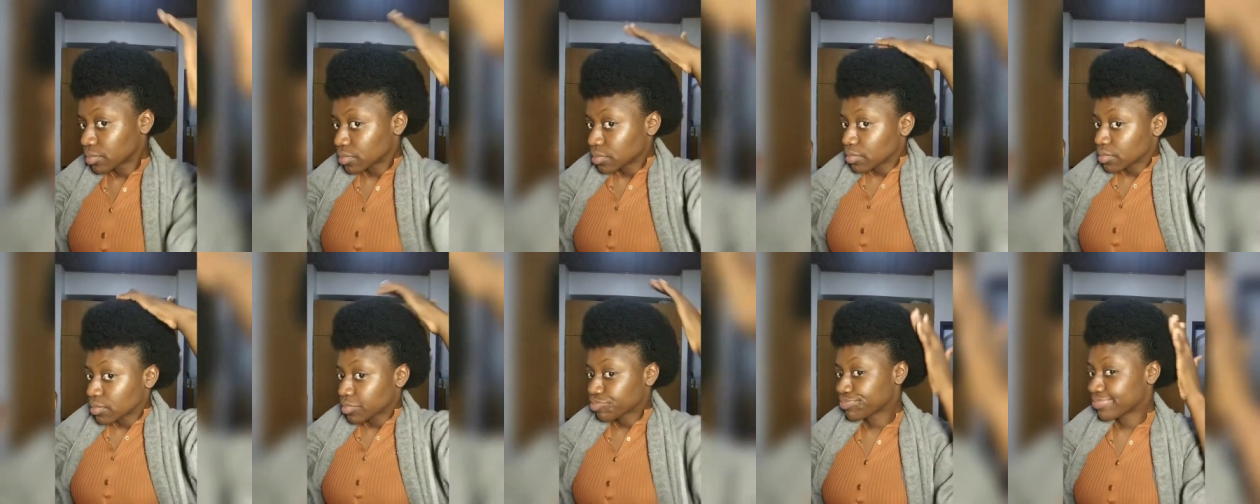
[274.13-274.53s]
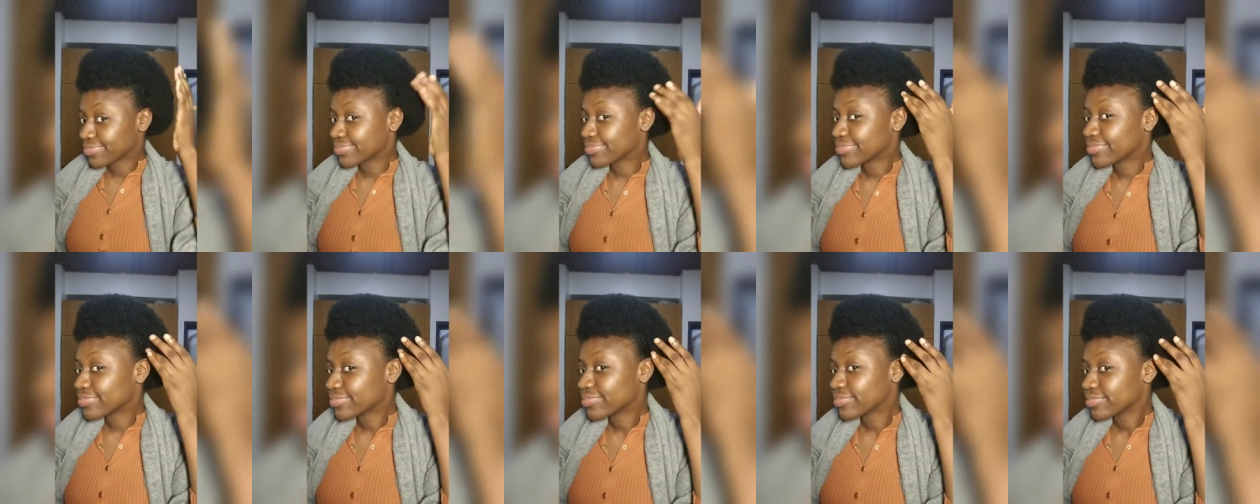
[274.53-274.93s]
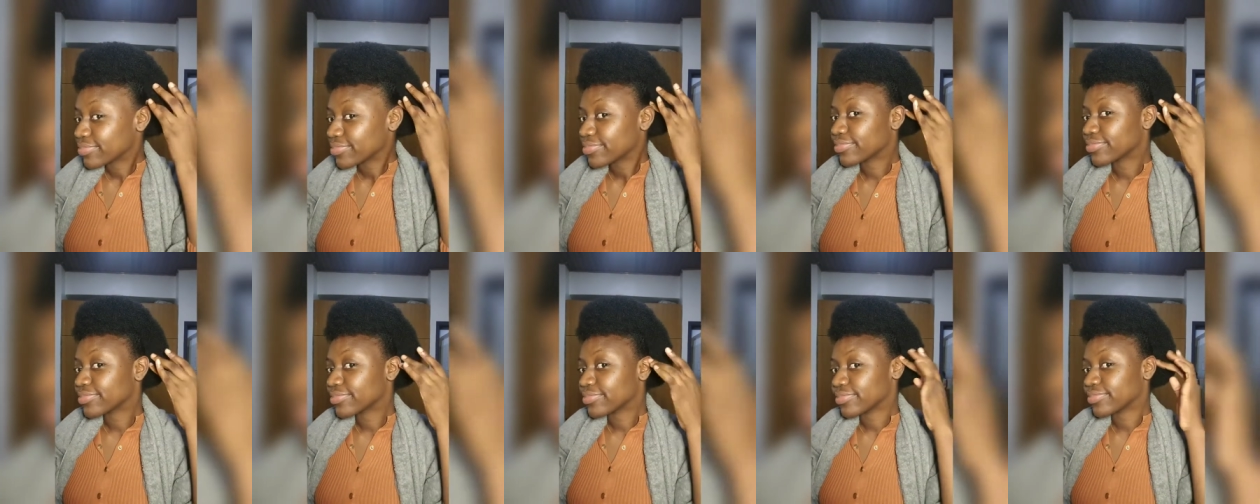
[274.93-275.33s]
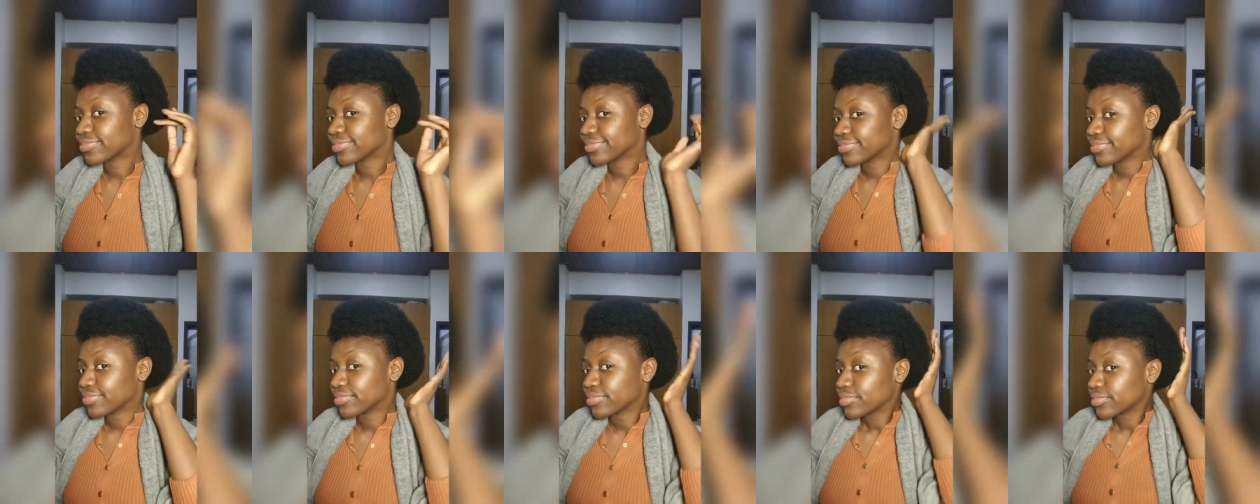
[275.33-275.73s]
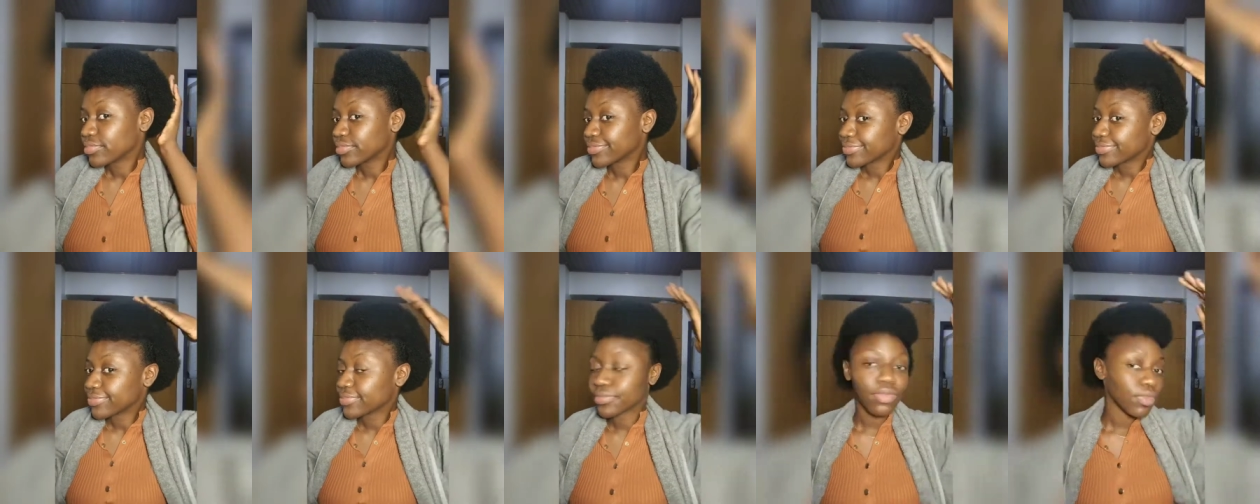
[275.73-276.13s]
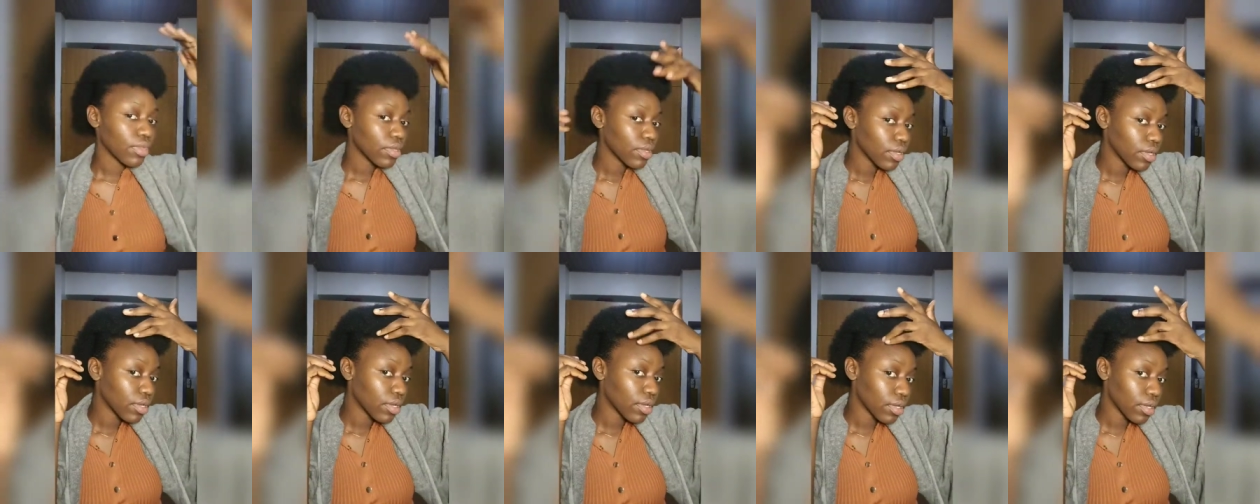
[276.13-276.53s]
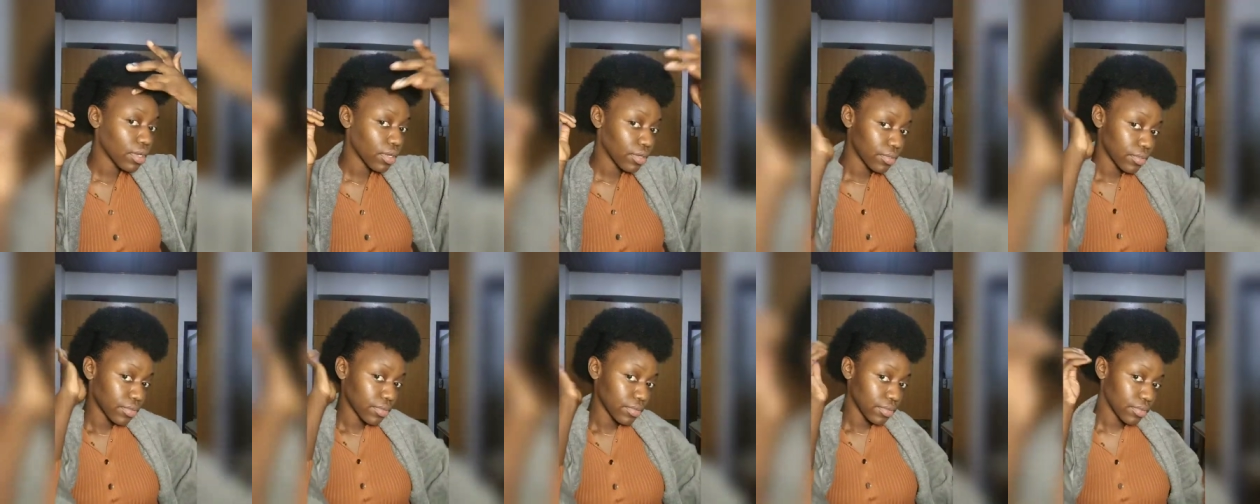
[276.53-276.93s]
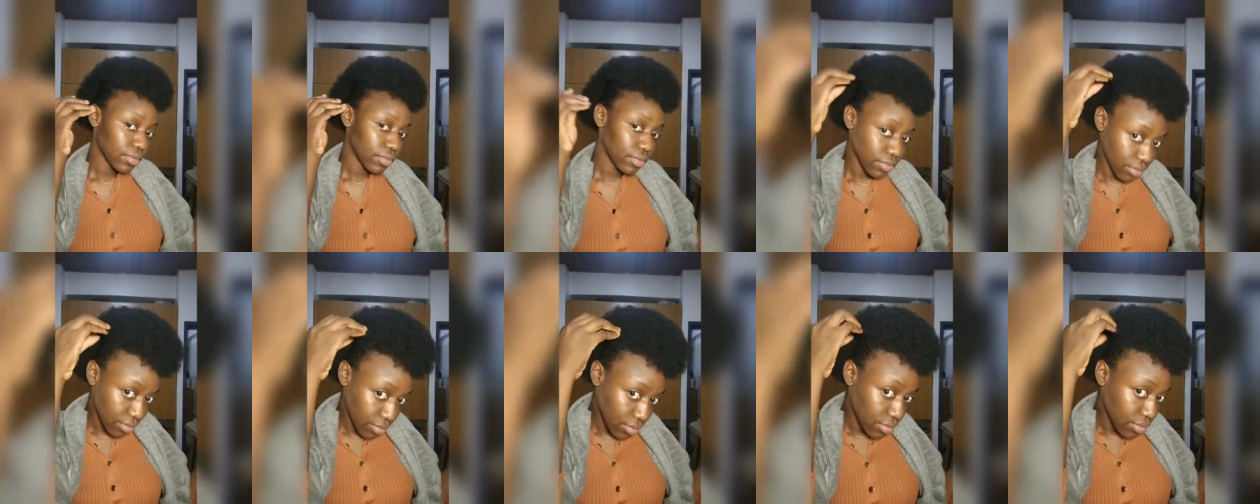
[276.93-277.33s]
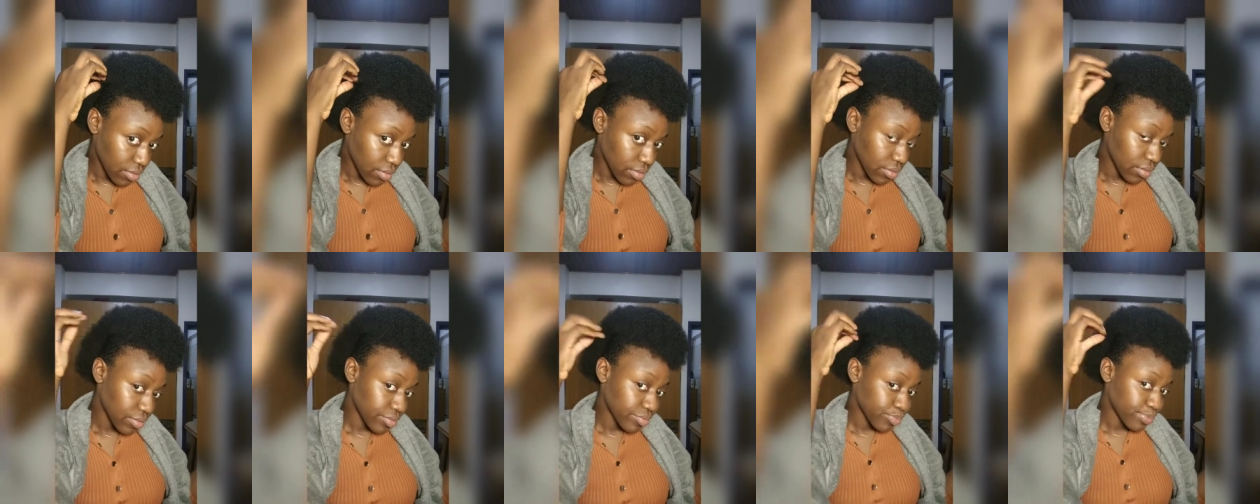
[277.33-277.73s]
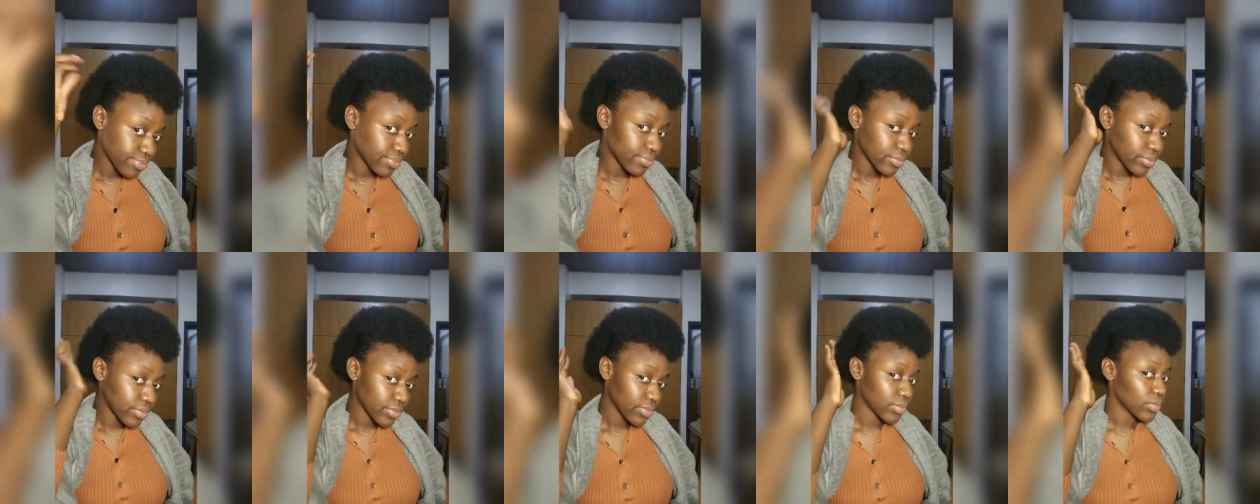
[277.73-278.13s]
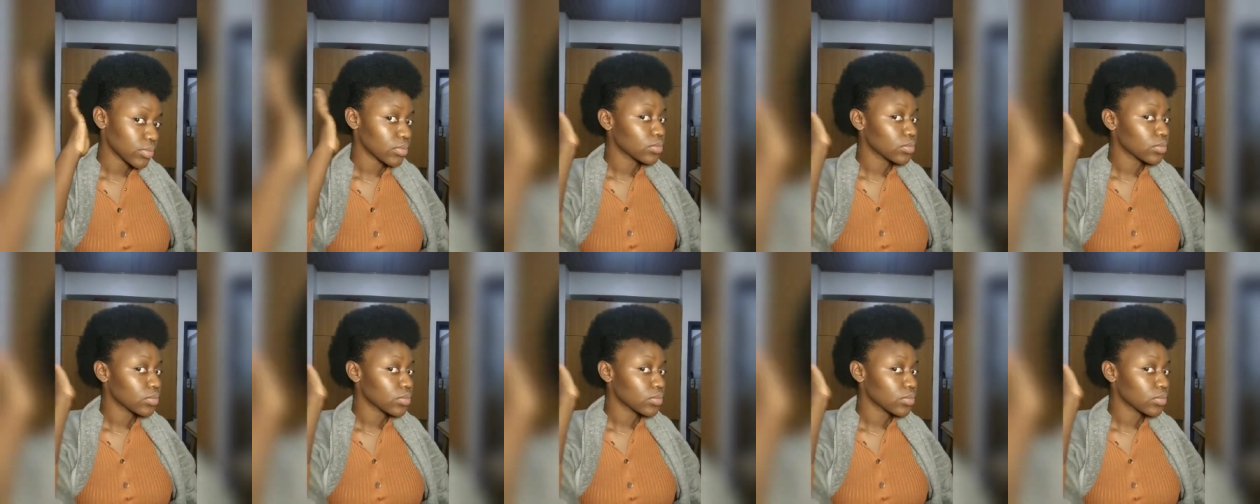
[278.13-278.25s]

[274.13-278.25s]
round as possible. Yes, just keep on